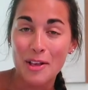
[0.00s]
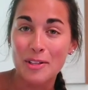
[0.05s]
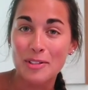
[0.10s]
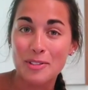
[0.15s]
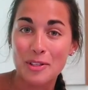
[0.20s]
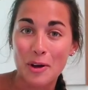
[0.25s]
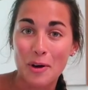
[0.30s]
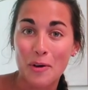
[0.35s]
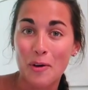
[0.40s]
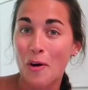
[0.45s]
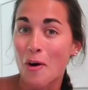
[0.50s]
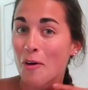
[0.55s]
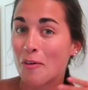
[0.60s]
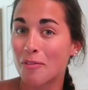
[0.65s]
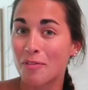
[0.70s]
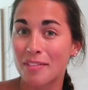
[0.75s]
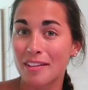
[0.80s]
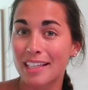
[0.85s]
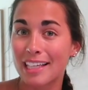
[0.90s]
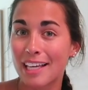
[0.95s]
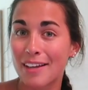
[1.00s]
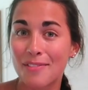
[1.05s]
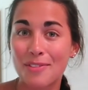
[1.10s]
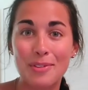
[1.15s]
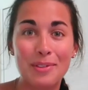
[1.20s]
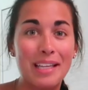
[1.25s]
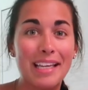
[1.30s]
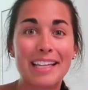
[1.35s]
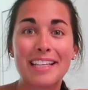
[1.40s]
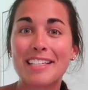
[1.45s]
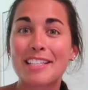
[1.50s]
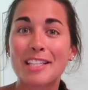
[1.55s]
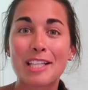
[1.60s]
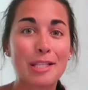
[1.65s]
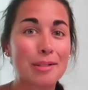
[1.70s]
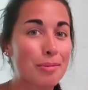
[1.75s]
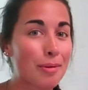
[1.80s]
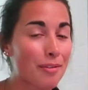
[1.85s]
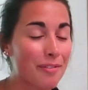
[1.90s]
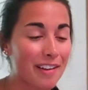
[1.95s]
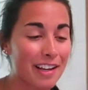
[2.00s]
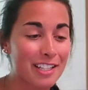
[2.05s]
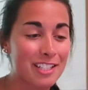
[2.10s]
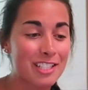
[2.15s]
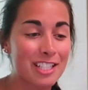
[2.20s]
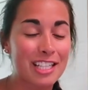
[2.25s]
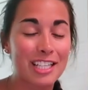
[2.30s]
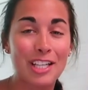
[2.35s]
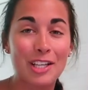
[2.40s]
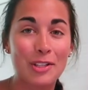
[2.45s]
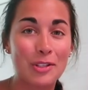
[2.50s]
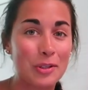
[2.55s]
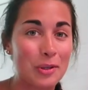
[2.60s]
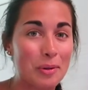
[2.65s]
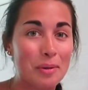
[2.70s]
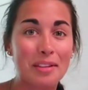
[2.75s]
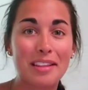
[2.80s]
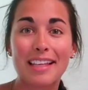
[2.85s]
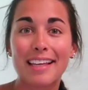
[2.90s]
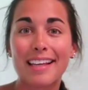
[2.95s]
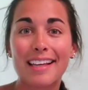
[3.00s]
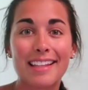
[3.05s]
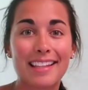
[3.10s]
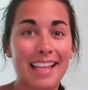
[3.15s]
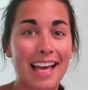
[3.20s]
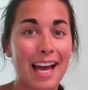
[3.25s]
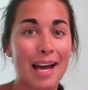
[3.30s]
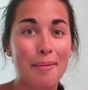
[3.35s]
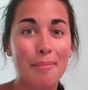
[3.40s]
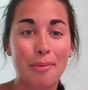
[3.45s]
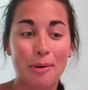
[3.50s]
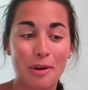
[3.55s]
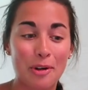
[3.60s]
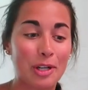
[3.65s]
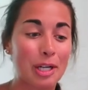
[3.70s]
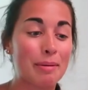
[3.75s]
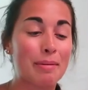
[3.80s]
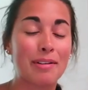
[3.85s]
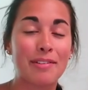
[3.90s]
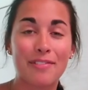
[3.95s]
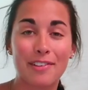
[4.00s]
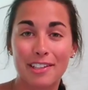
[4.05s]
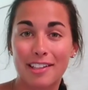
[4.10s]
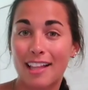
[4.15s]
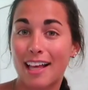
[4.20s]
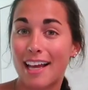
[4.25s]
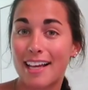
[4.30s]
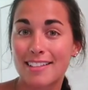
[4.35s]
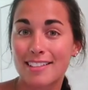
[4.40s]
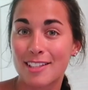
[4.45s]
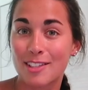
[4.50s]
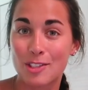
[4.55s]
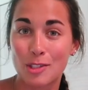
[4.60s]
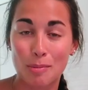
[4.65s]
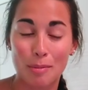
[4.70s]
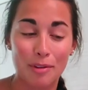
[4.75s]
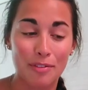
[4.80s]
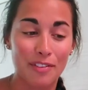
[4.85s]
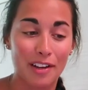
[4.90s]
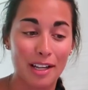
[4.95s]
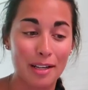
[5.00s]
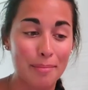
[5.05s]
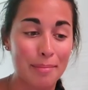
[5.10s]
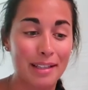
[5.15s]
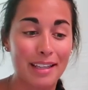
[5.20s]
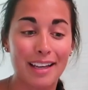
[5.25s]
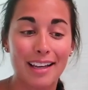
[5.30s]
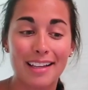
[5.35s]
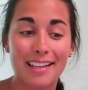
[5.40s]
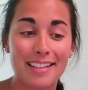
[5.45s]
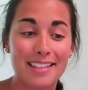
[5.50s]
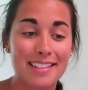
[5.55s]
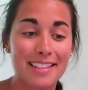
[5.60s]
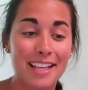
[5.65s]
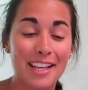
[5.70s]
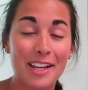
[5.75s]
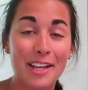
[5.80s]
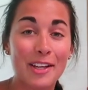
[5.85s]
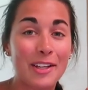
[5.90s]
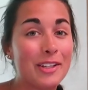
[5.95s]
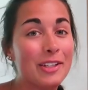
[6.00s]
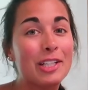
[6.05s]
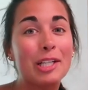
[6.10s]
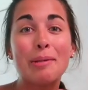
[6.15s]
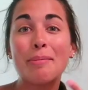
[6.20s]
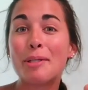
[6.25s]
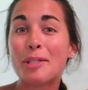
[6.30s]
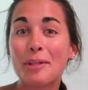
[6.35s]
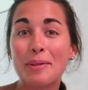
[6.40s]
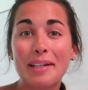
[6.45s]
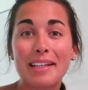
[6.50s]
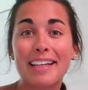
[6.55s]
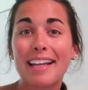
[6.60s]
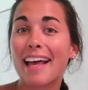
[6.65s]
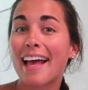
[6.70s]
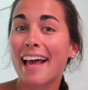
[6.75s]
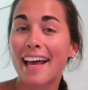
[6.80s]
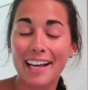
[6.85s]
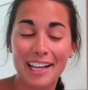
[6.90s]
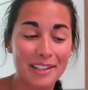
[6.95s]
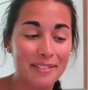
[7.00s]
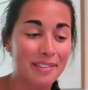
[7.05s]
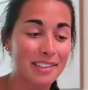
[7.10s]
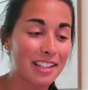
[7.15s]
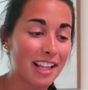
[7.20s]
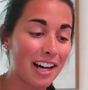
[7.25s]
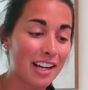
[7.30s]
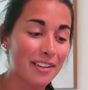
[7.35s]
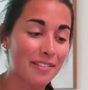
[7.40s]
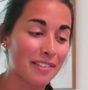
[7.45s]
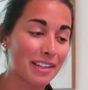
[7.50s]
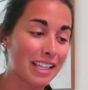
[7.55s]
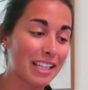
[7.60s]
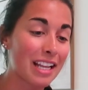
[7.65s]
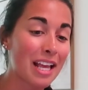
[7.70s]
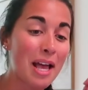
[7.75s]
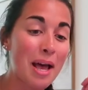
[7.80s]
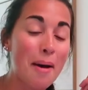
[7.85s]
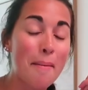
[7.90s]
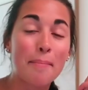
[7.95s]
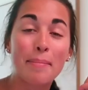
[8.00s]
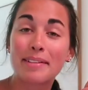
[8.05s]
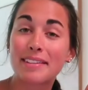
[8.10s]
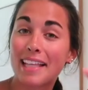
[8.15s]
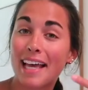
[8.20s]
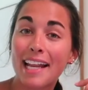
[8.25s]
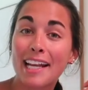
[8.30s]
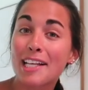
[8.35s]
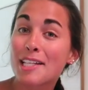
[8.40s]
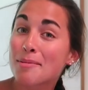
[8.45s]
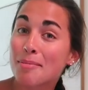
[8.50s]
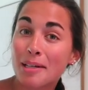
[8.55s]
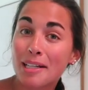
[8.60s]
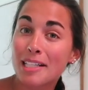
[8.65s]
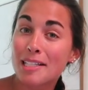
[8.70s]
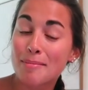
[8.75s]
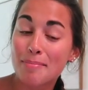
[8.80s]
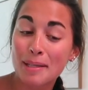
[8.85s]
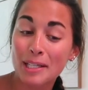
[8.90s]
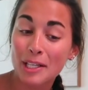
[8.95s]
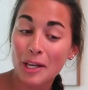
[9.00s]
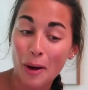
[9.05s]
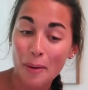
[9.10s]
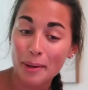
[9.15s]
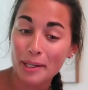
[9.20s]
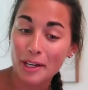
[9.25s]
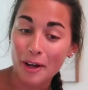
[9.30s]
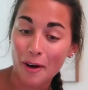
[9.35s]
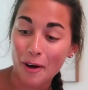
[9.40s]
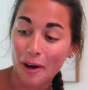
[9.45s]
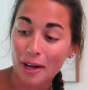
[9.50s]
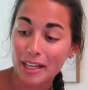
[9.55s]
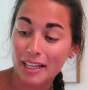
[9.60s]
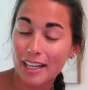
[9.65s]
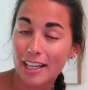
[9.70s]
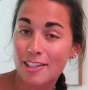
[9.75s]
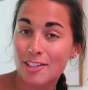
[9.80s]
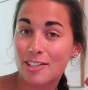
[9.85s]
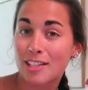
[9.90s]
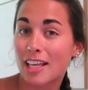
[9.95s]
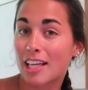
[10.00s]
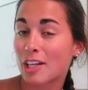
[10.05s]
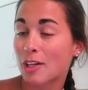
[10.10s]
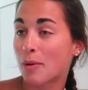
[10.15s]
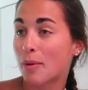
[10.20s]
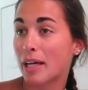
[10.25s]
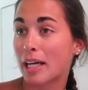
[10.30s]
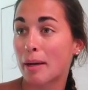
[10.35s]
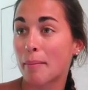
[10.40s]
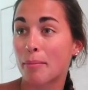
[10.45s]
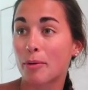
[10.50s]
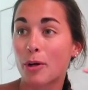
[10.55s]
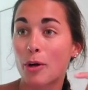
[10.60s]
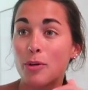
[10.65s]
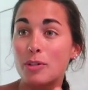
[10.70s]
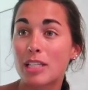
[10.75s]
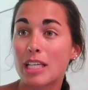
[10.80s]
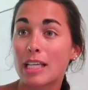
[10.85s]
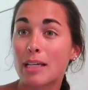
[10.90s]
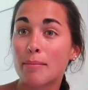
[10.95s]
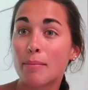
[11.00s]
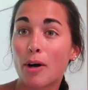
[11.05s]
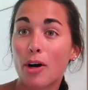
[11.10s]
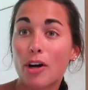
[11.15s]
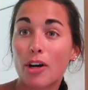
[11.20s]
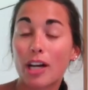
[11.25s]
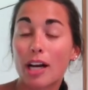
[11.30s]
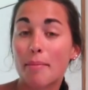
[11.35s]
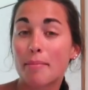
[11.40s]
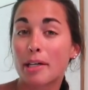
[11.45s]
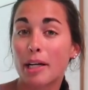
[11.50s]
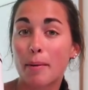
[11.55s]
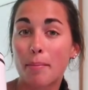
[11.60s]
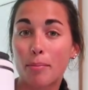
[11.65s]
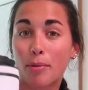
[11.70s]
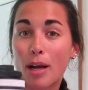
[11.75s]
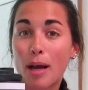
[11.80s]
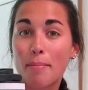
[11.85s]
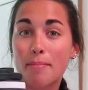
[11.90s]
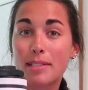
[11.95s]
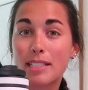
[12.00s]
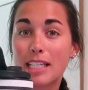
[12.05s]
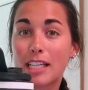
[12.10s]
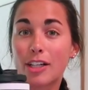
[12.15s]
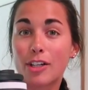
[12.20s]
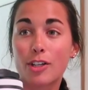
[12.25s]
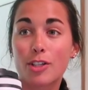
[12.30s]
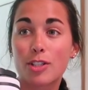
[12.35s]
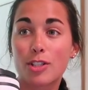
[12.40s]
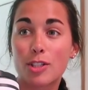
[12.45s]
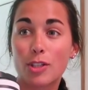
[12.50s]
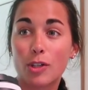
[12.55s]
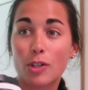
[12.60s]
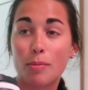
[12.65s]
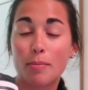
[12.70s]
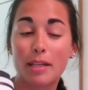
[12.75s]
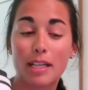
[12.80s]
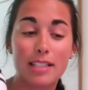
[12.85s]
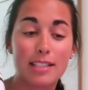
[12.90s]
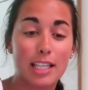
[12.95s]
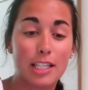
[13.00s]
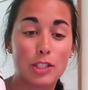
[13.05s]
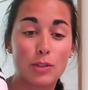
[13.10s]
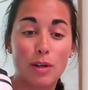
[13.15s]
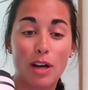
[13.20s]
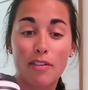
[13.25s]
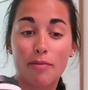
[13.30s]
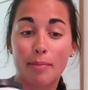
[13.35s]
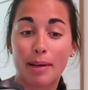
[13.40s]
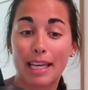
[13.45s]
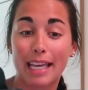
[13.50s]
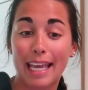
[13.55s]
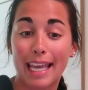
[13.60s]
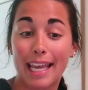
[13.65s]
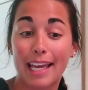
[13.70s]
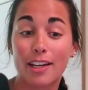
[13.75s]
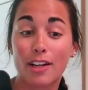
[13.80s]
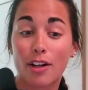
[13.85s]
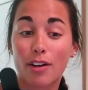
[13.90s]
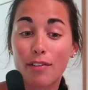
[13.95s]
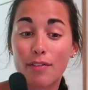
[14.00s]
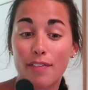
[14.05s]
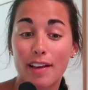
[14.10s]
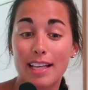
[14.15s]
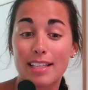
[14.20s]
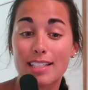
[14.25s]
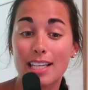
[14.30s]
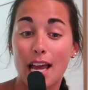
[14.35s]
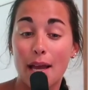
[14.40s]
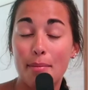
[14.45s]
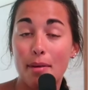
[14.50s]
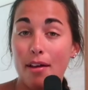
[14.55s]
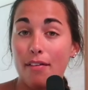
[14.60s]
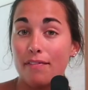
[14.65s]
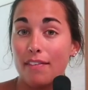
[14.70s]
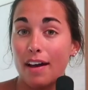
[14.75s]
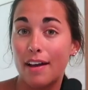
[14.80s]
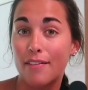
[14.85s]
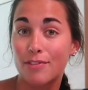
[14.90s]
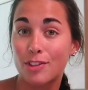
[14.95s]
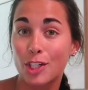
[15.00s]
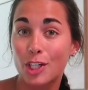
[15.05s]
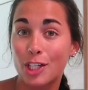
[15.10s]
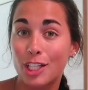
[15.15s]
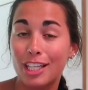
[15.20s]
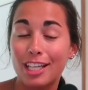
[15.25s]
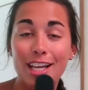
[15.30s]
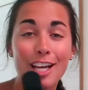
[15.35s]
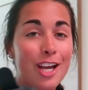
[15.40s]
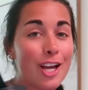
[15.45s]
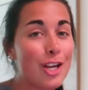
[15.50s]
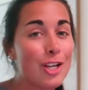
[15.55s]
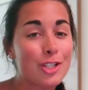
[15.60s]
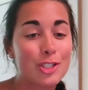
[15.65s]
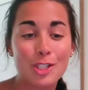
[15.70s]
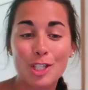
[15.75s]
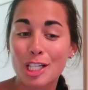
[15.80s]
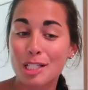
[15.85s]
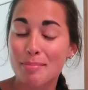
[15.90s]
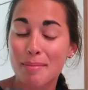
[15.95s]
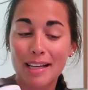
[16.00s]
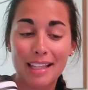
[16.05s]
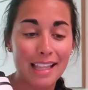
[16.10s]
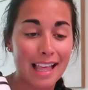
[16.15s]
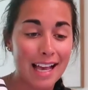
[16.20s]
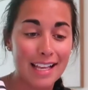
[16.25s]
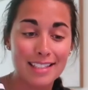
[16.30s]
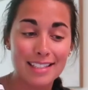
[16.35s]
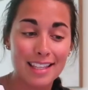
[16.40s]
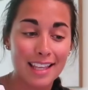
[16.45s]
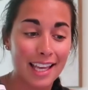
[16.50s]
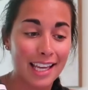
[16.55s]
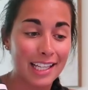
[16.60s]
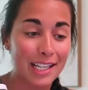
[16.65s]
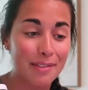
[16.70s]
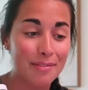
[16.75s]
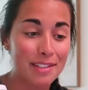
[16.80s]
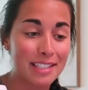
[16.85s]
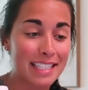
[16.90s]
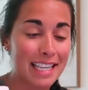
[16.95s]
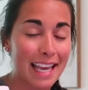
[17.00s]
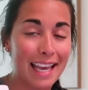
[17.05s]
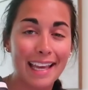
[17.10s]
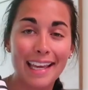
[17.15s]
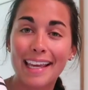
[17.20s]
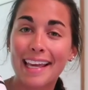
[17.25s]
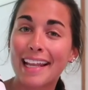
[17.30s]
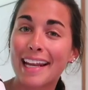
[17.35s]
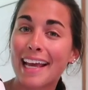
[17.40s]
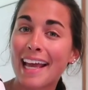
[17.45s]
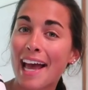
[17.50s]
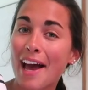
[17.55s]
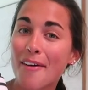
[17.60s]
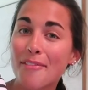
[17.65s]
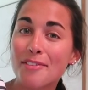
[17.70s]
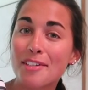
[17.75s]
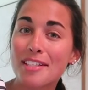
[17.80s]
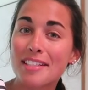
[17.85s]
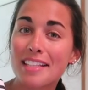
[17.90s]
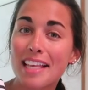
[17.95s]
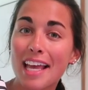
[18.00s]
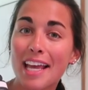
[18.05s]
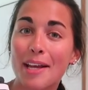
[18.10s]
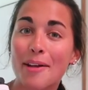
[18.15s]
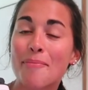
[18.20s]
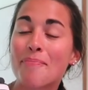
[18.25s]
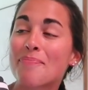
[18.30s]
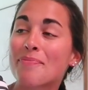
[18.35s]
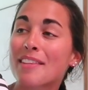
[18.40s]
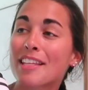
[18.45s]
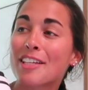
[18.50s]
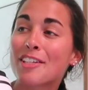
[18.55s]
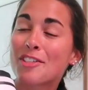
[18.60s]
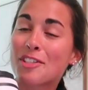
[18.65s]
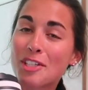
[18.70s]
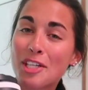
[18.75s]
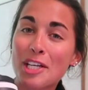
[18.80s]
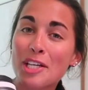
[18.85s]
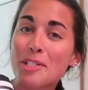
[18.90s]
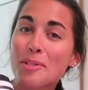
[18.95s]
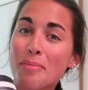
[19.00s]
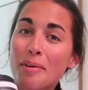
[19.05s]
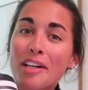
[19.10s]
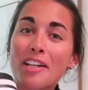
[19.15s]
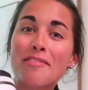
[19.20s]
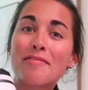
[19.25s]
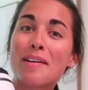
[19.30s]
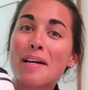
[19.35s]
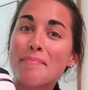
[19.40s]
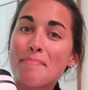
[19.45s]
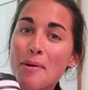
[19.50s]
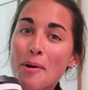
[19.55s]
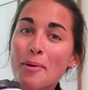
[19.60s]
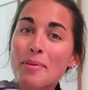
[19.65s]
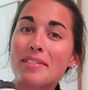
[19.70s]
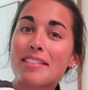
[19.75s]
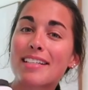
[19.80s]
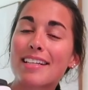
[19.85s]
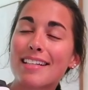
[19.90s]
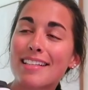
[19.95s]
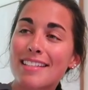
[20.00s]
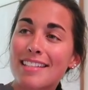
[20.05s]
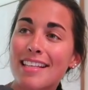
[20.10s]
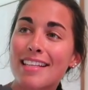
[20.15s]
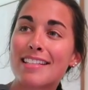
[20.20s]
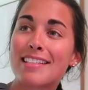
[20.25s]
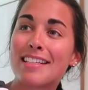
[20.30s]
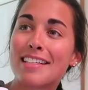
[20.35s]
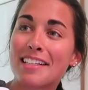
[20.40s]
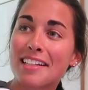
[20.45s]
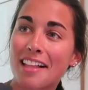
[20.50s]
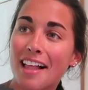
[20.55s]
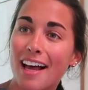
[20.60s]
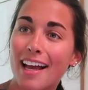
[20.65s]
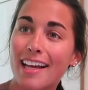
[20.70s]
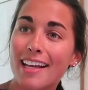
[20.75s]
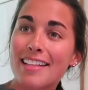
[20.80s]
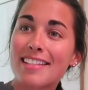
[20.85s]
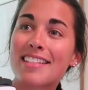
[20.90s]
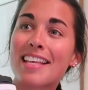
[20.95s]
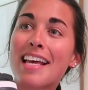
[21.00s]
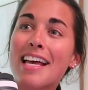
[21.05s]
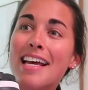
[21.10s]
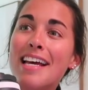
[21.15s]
So hopefully if you get into this profession, you think that programming for clients is super fun because you're gonna be doing a heck of a lot of it. But that is what has been going on. I just had a quick protein bar. I'm gonna prep dinner soon because I do have my aunt on FaceTime at 5.30. She's my last client of the day. And I have to say, she is one of my most consistent clients